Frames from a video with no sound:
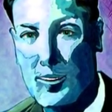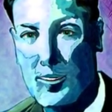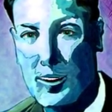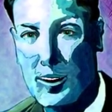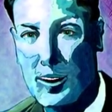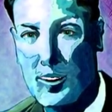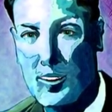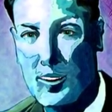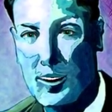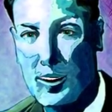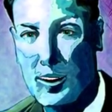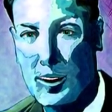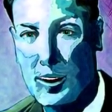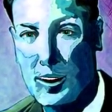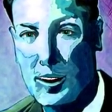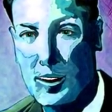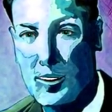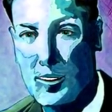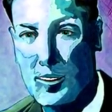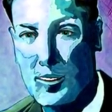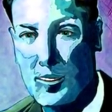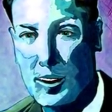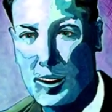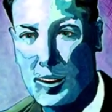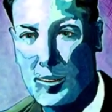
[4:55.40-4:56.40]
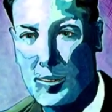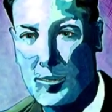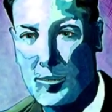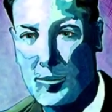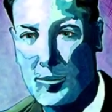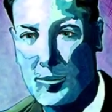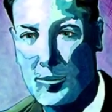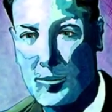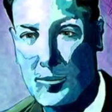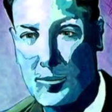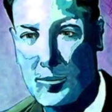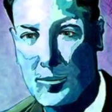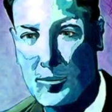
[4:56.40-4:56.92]
Imagination is God,
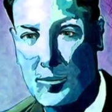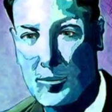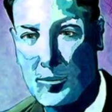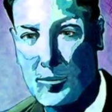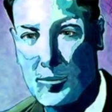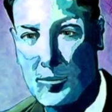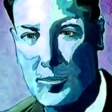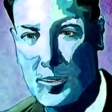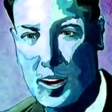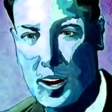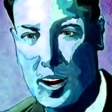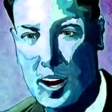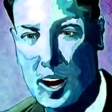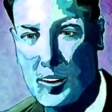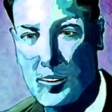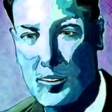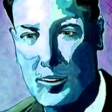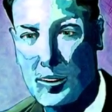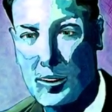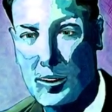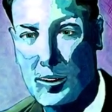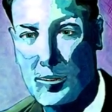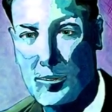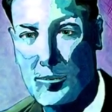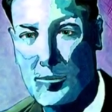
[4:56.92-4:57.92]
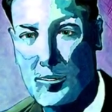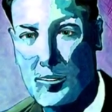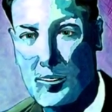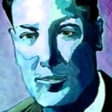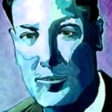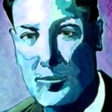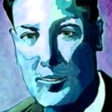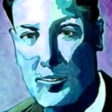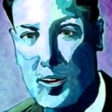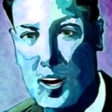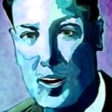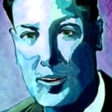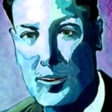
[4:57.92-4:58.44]
and there is no
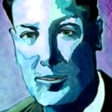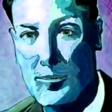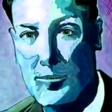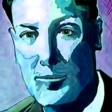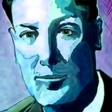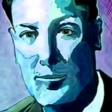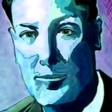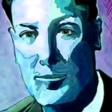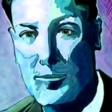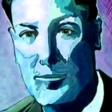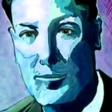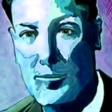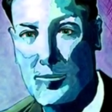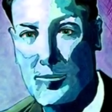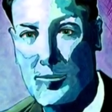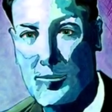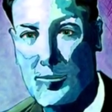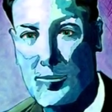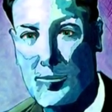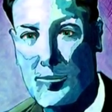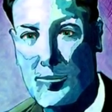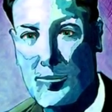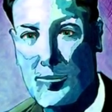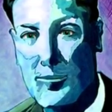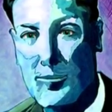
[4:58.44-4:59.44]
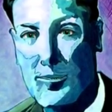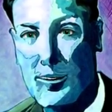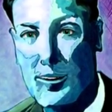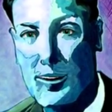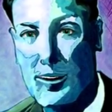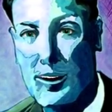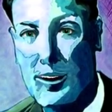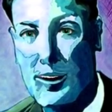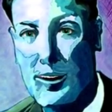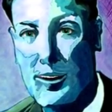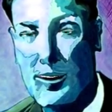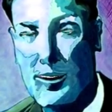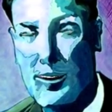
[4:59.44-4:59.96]
other God. His
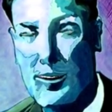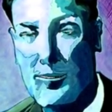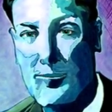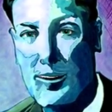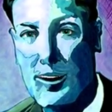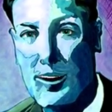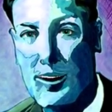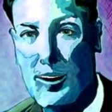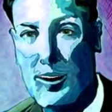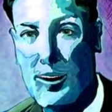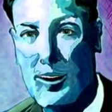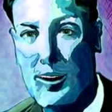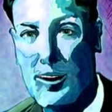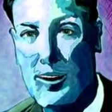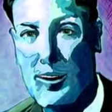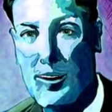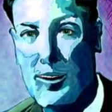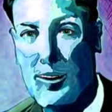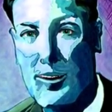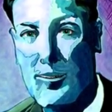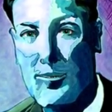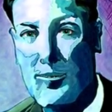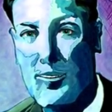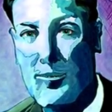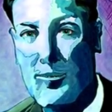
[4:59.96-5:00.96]
name is I am,